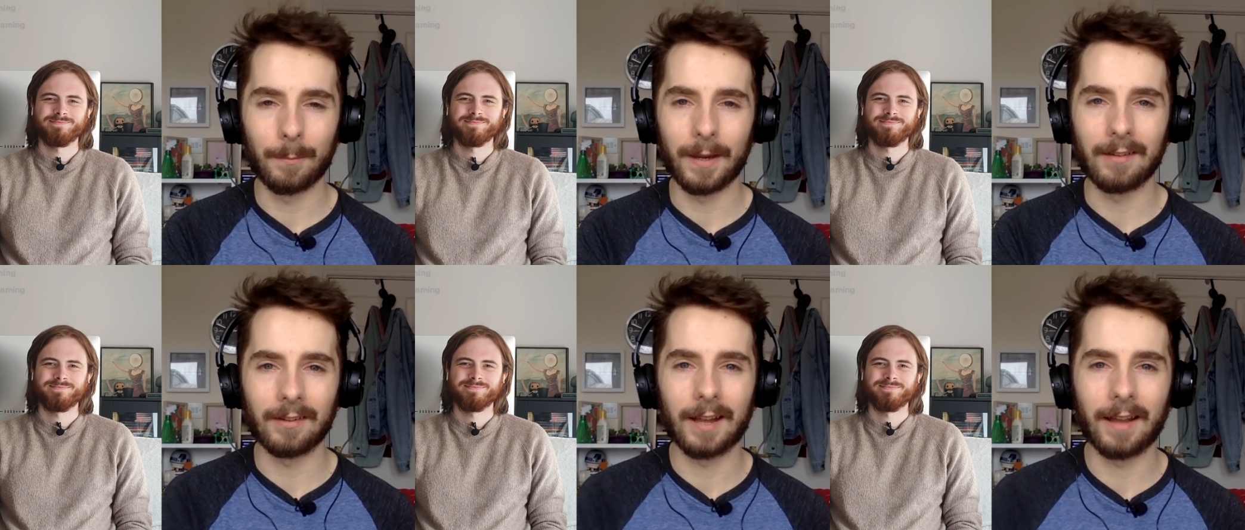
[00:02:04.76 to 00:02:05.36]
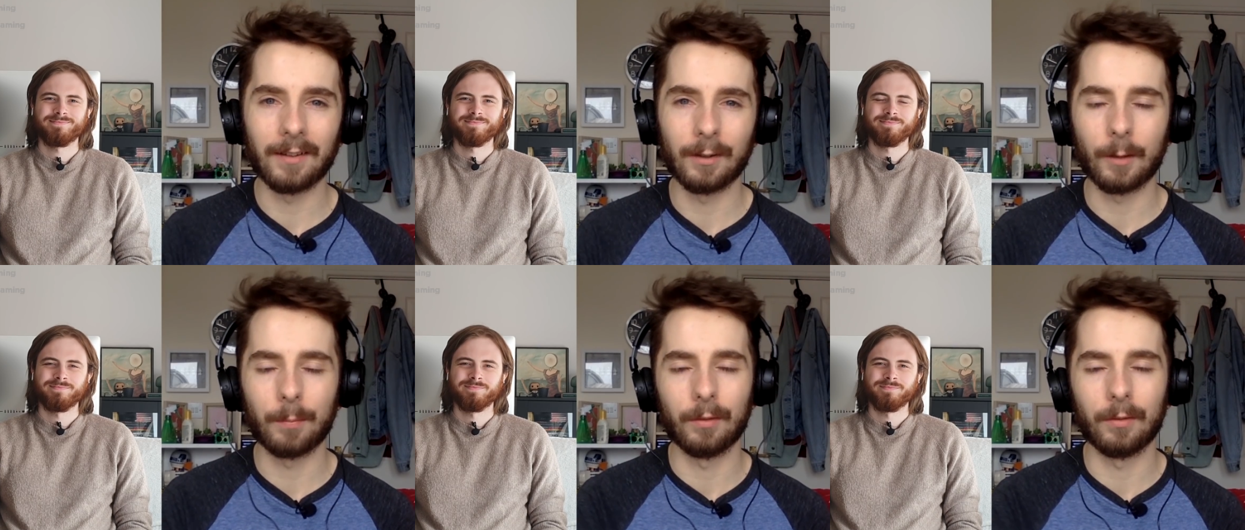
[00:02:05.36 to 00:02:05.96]
Speaker 1: and in a couple of the,
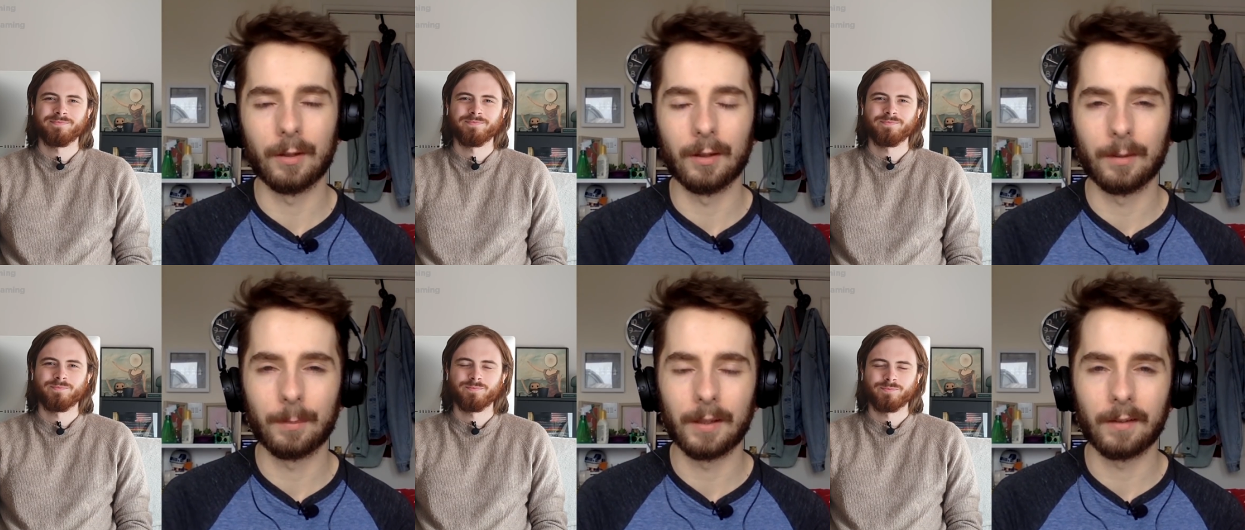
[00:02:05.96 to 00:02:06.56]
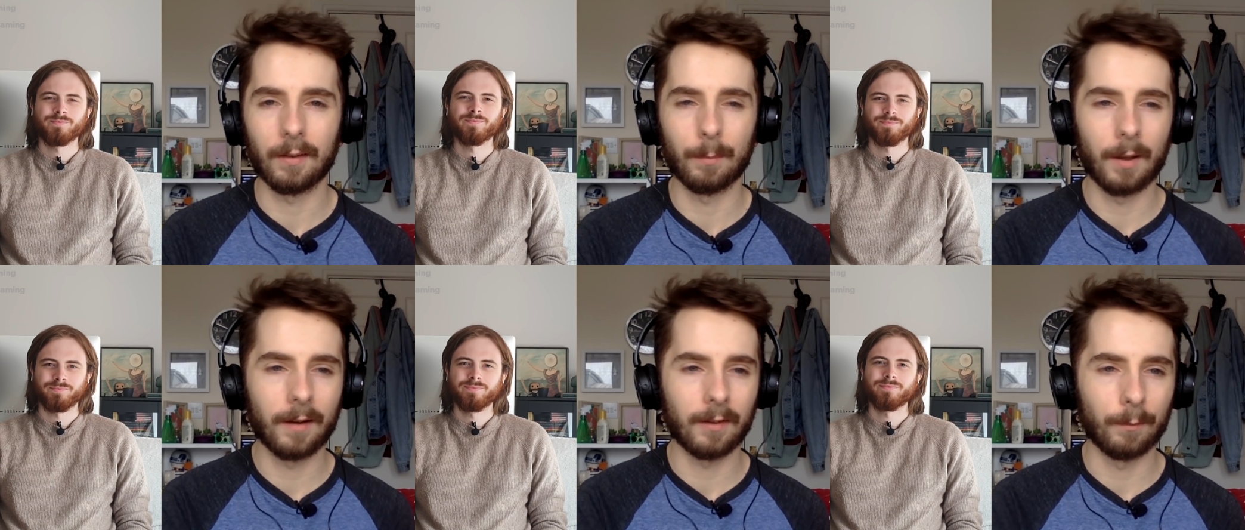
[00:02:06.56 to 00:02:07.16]
the pieces of the marketing for the
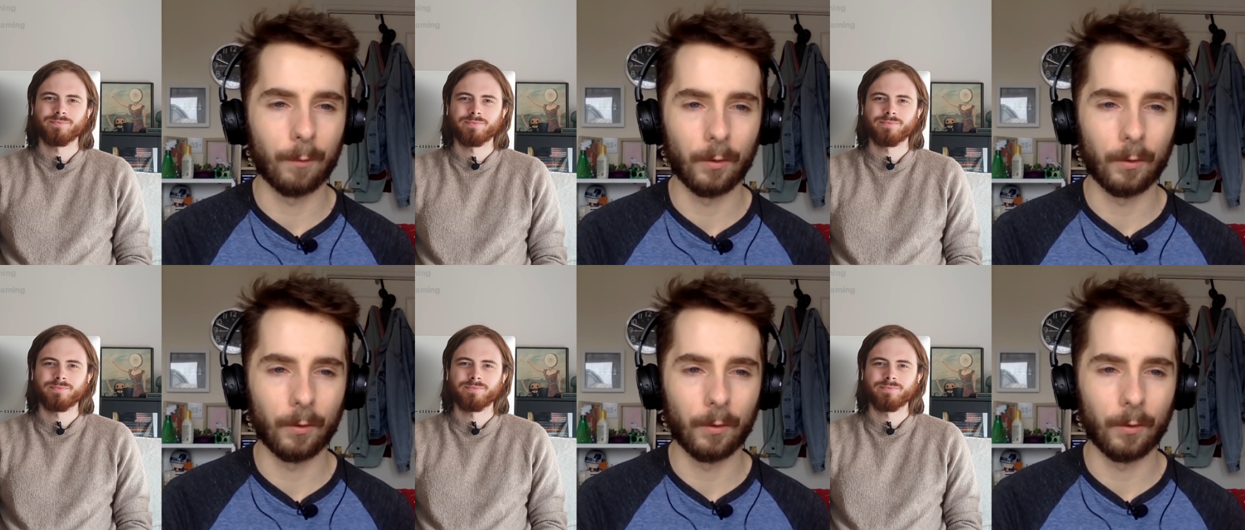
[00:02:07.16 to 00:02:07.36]
title.